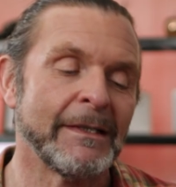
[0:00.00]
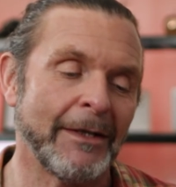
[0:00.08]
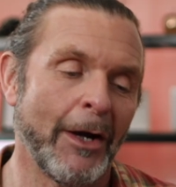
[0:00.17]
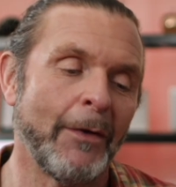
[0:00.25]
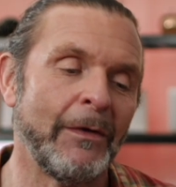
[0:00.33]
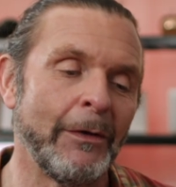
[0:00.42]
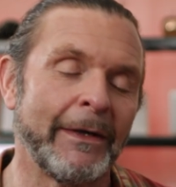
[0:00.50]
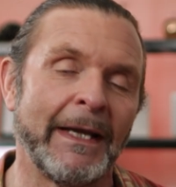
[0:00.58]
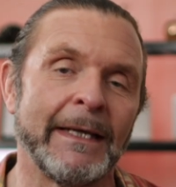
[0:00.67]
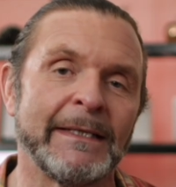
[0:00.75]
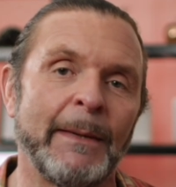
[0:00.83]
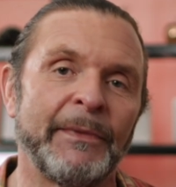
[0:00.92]
so hopefully you're
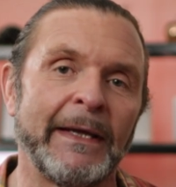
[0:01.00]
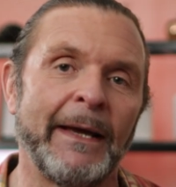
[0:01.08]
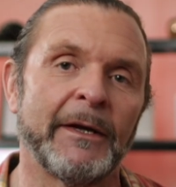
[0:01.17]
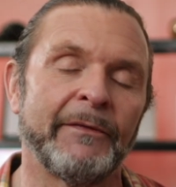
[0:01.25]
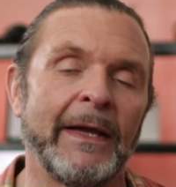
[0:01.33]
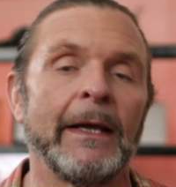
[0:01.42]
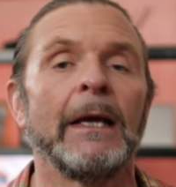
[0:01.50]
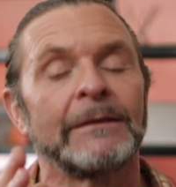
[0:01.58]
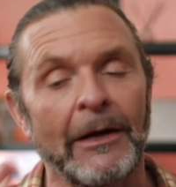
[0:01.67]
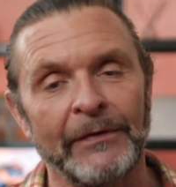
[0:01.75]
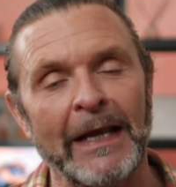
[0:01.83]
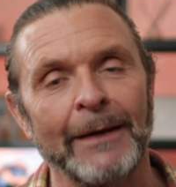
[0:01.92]
getting something out of it.
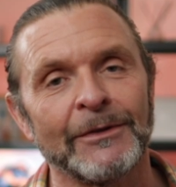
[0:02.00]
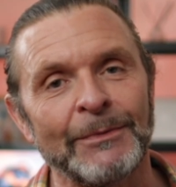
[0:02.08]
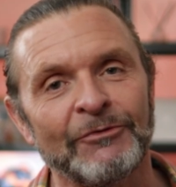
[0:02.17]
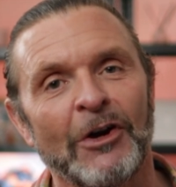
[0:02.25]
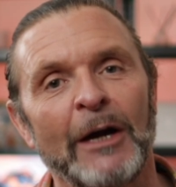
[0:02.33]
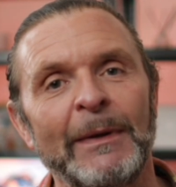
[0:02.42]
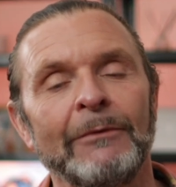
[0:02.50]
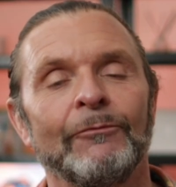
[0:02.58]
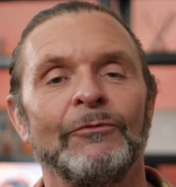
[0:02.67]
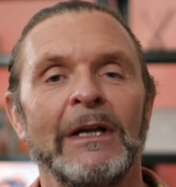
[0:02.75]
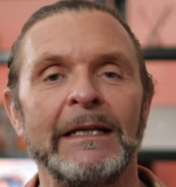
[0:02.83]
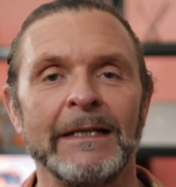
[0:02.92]
Don't forget, subscribing
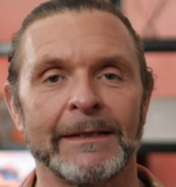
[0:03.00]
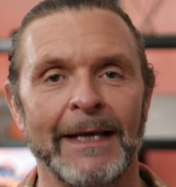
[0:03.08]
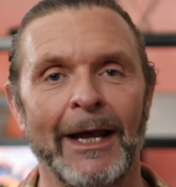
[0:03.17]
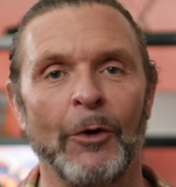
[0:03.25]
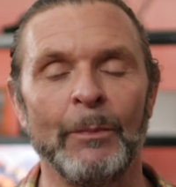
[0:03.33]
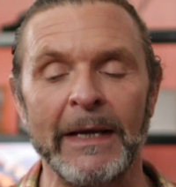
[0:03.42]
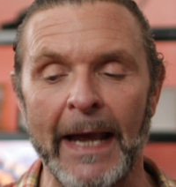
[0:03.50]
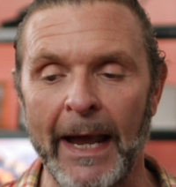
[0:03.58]
really does help me